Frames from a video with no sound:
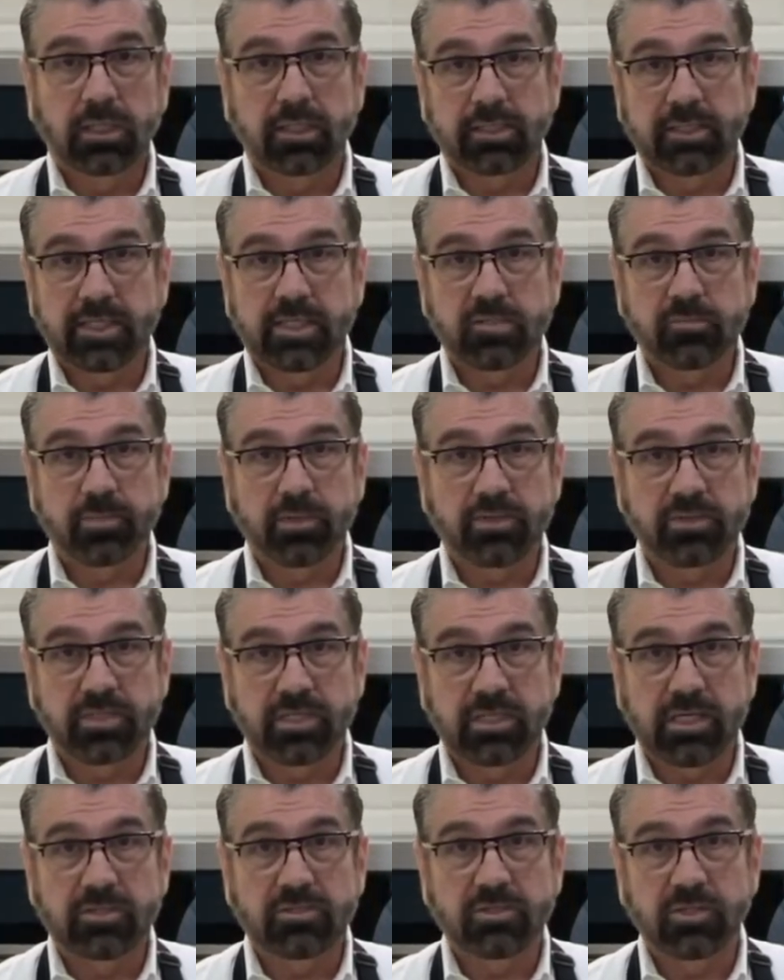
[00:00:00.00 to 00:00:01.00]
teaspoons of
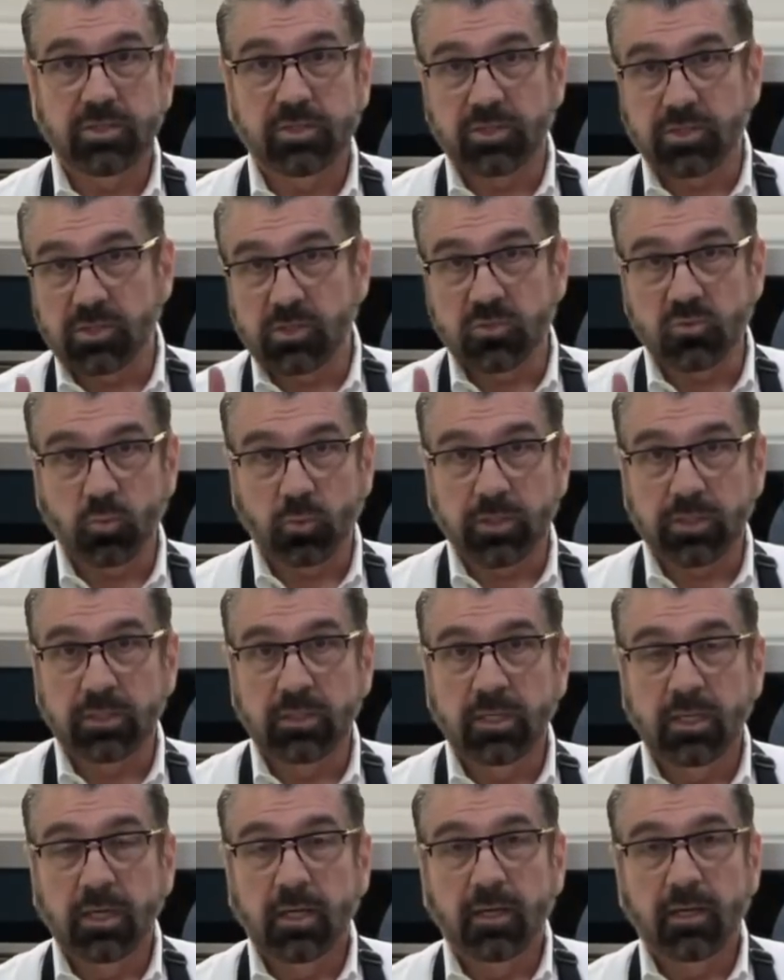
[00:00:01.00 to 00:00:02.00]
yeast, so you can use one
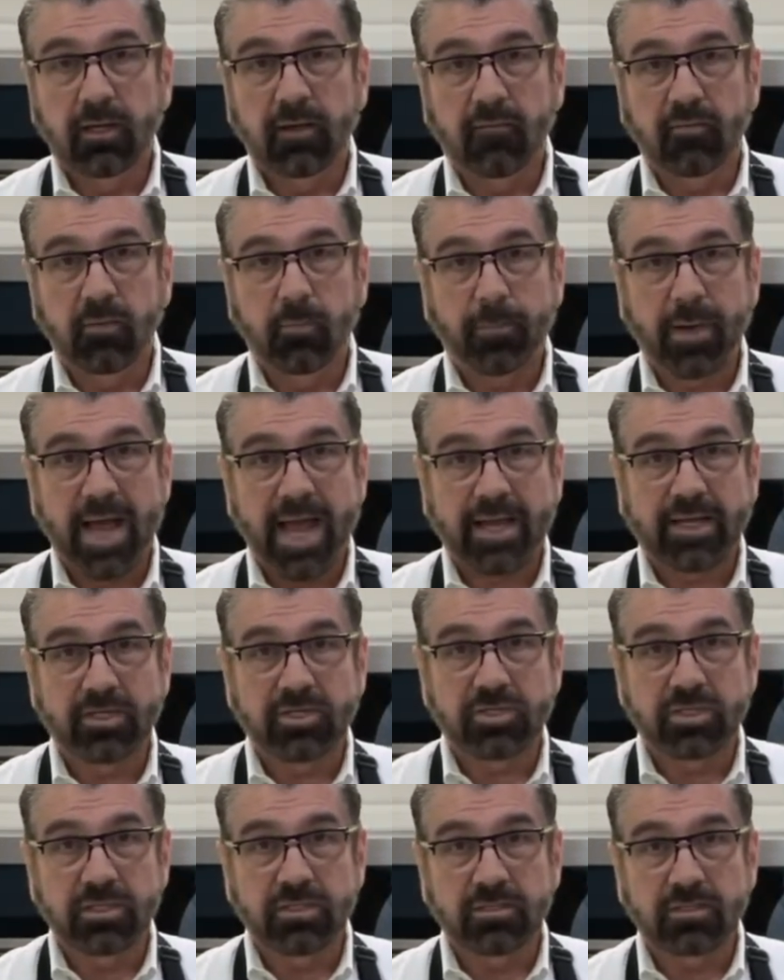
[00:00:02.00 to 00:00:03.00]
of the
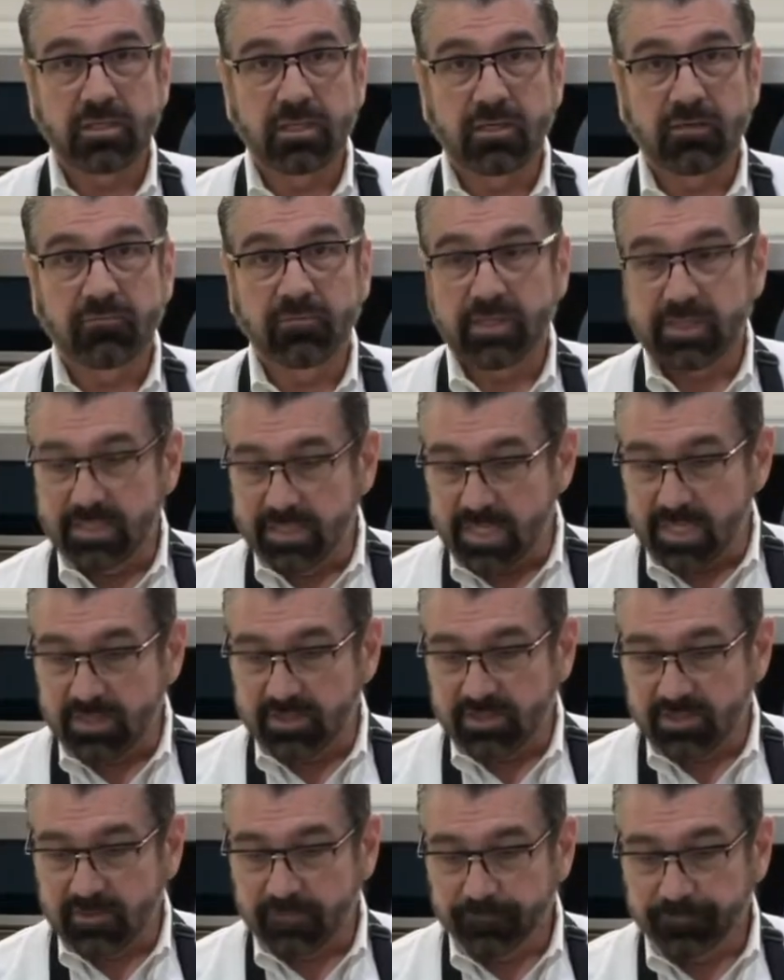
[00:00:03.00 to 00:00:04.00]
packages of the
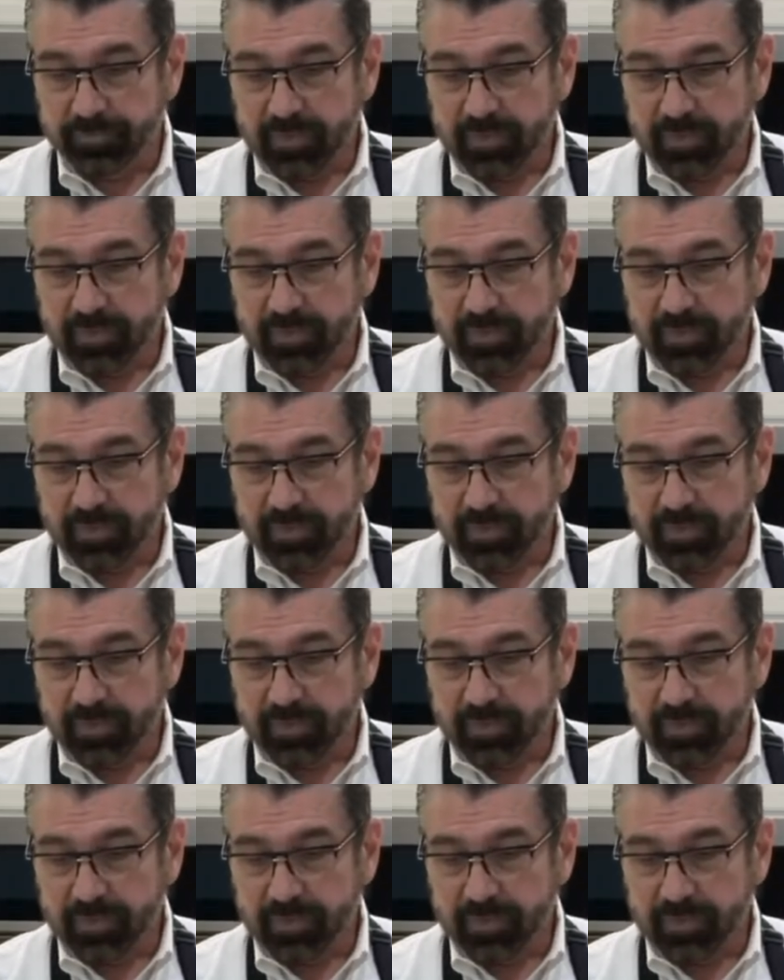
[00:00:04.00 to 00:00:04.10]
yeast.